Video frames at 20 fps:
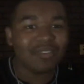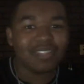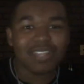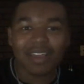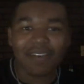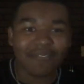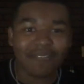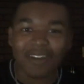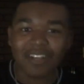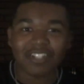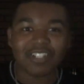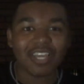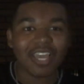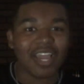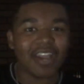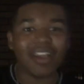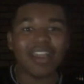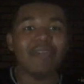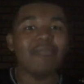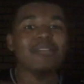no damn fresh
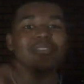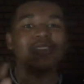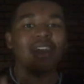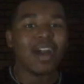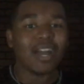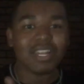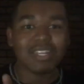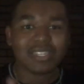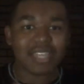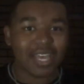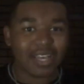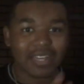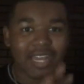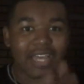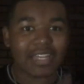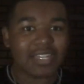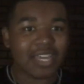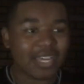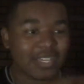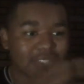air. It was hot as hell
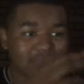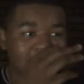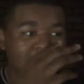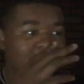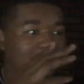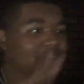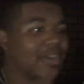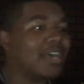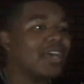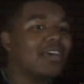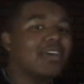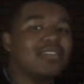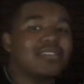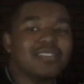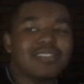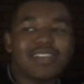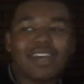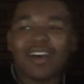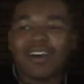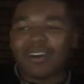that day too.
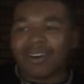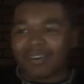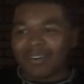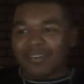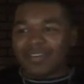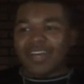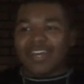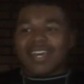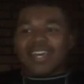So